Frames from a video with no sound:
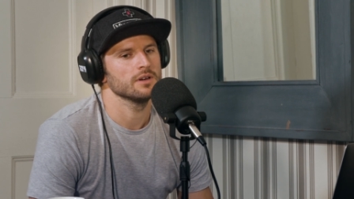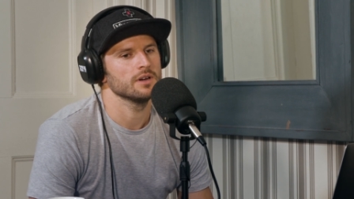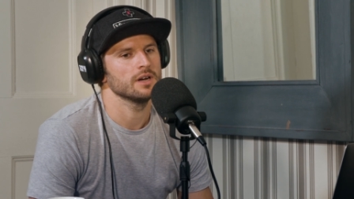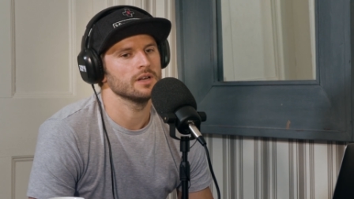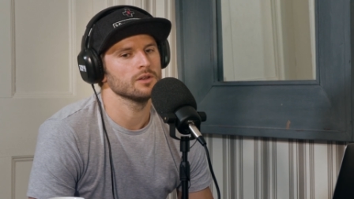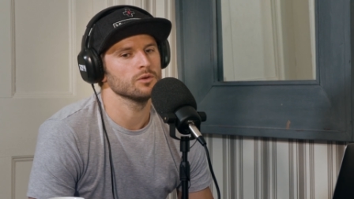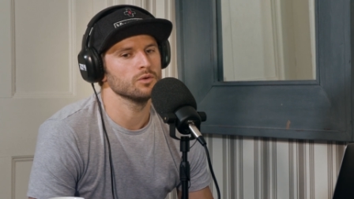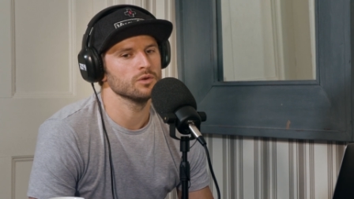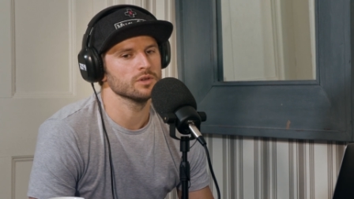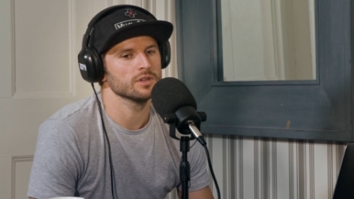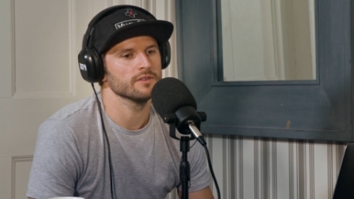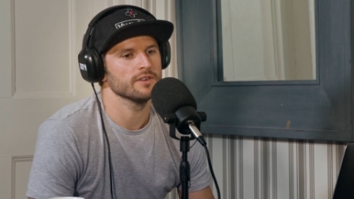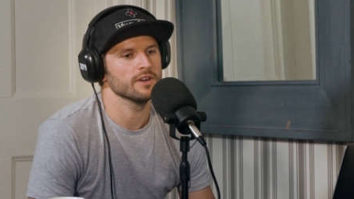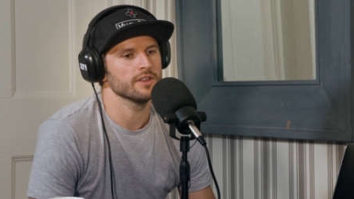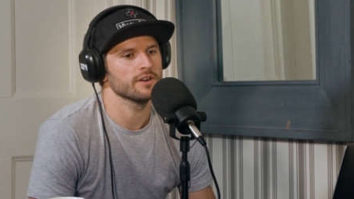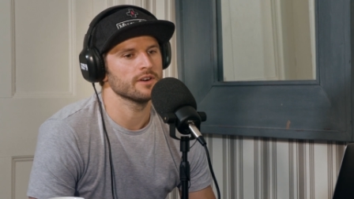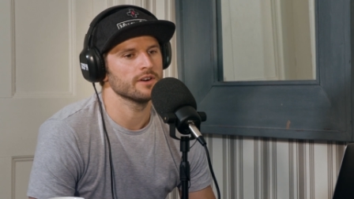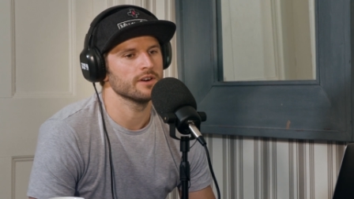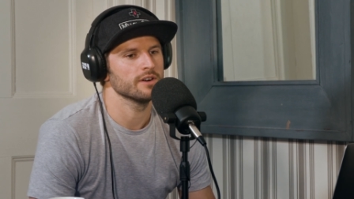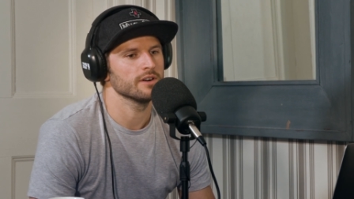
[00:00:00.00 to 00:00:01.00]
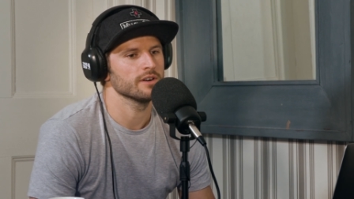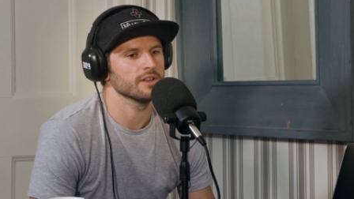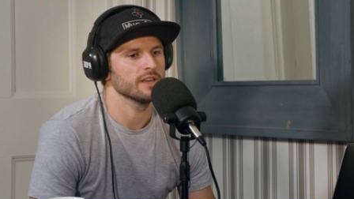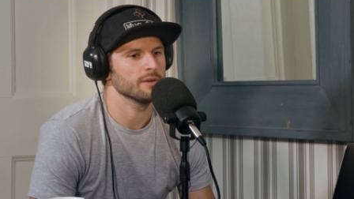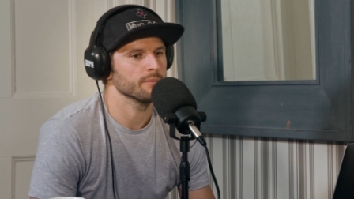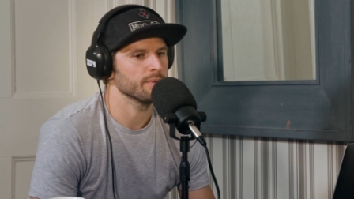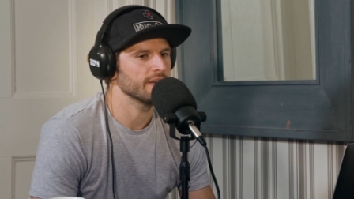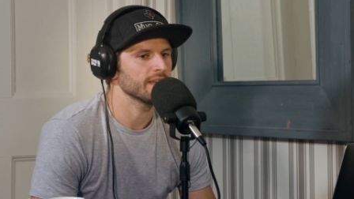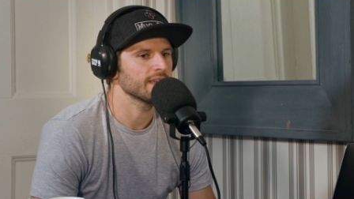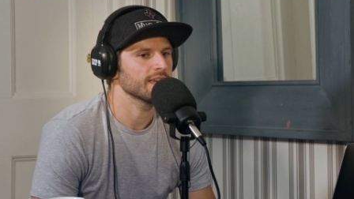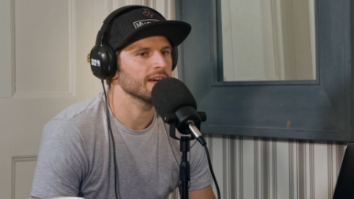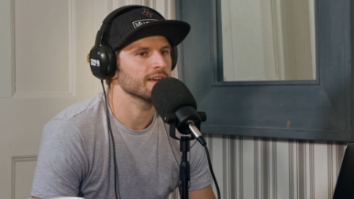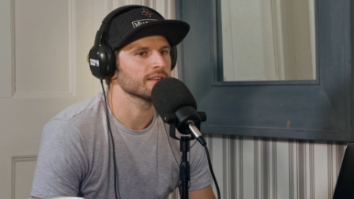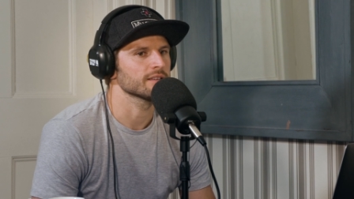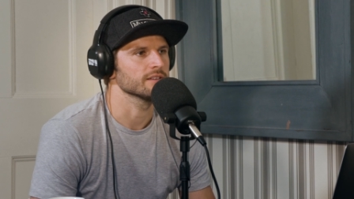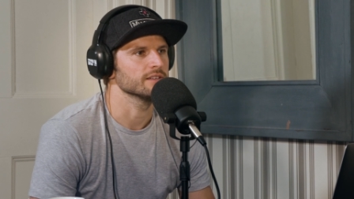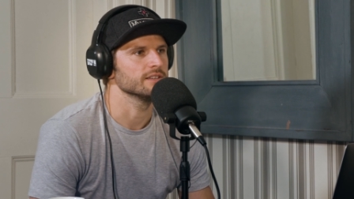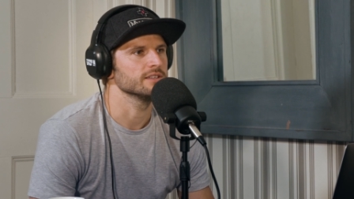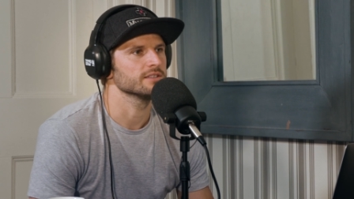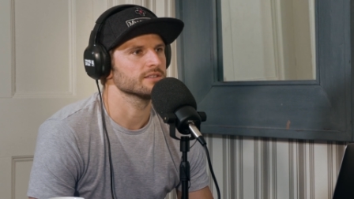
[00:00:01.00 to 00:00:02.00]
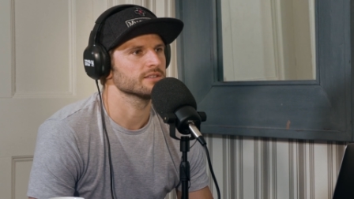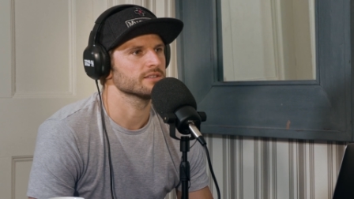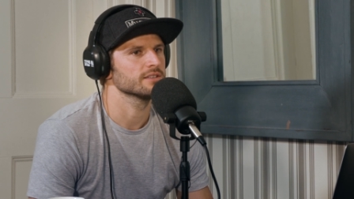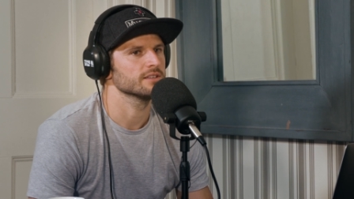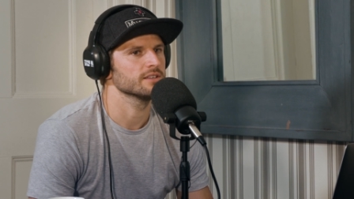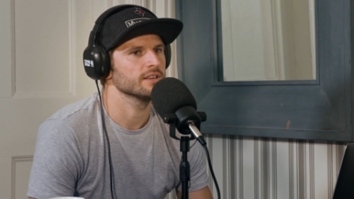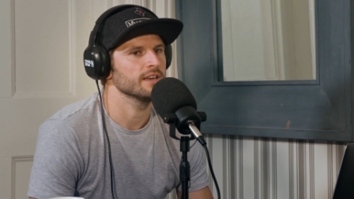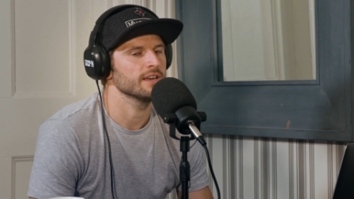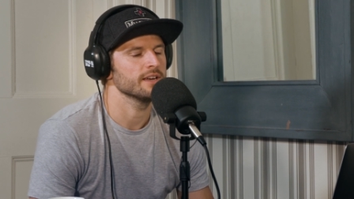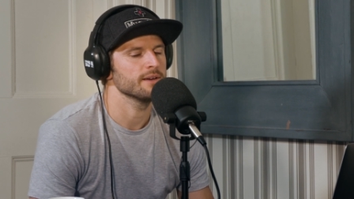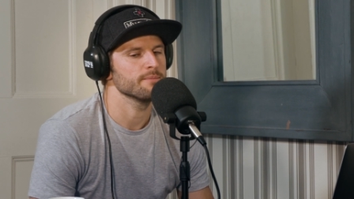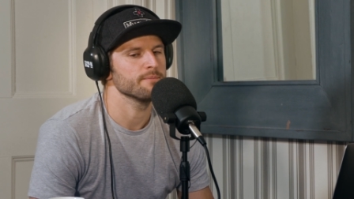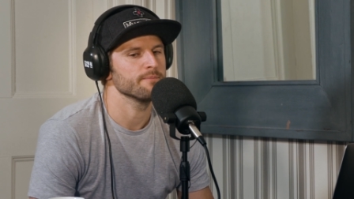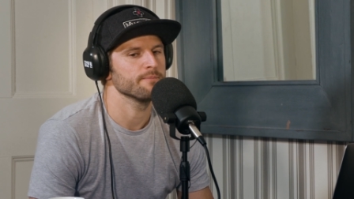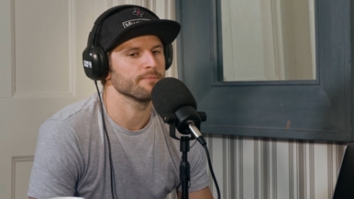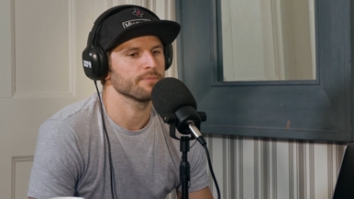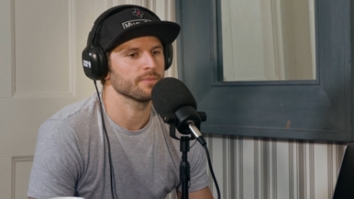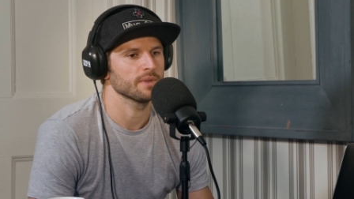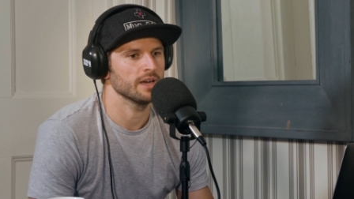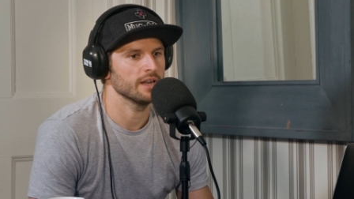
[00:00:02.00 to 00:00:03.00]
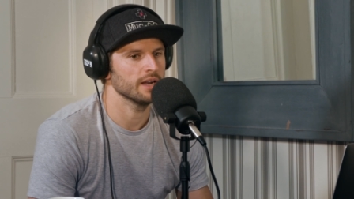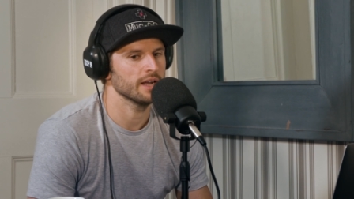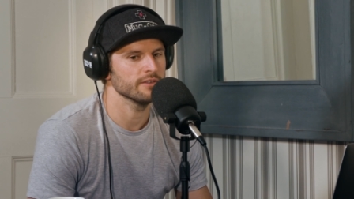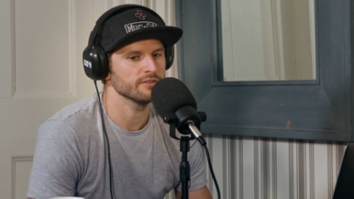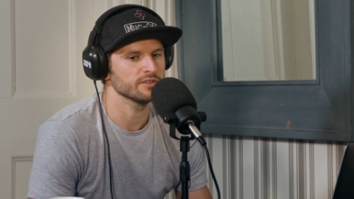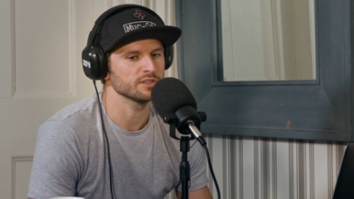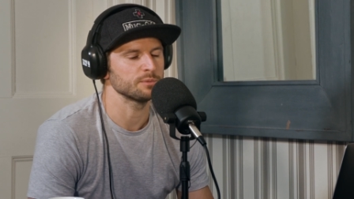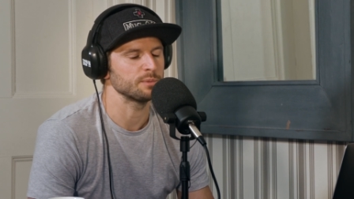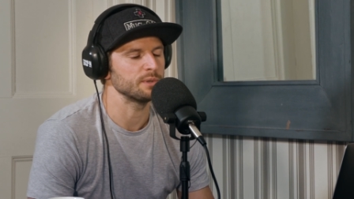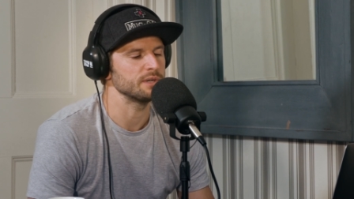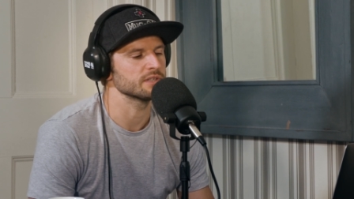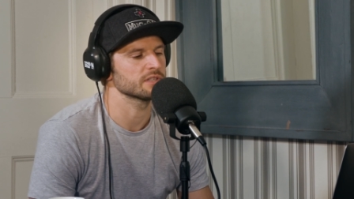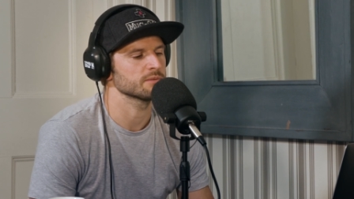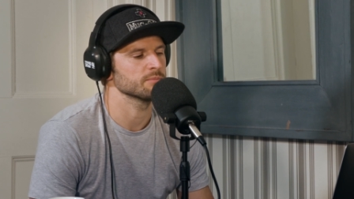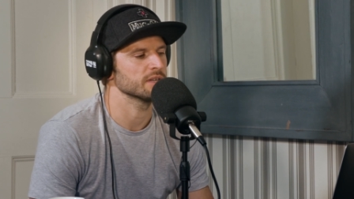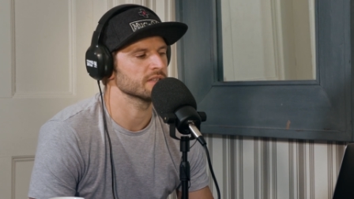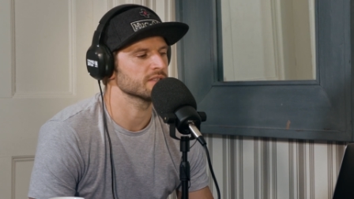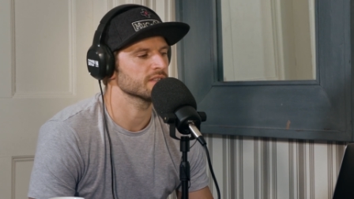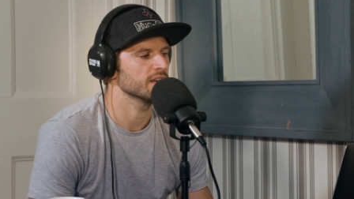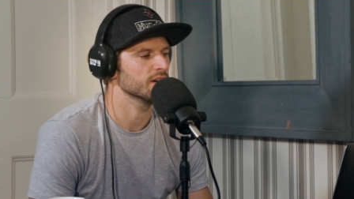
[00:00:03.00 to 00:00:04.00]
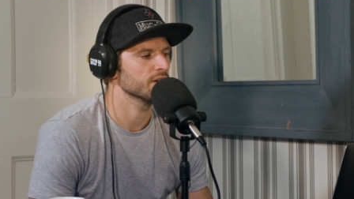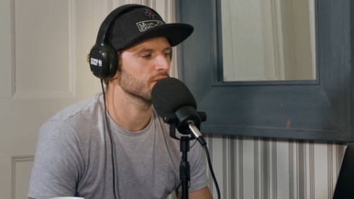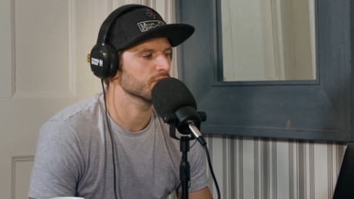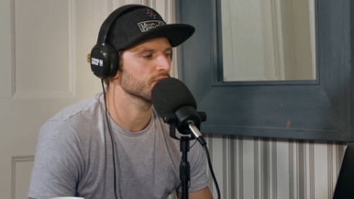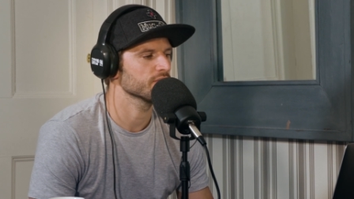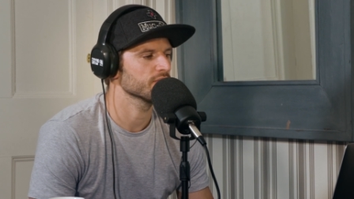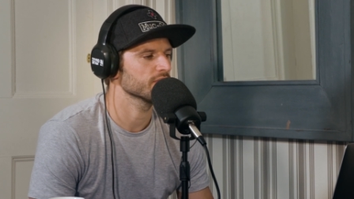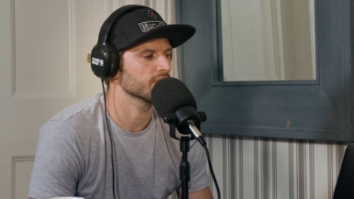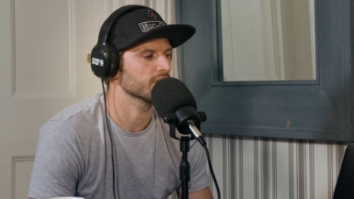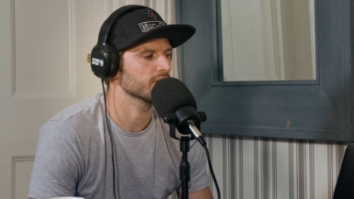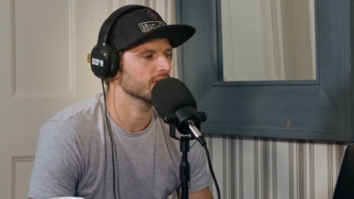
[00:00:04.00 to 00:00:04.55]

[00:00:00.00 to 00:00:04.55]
a load of other like bike athletes, and I've experienced it myself,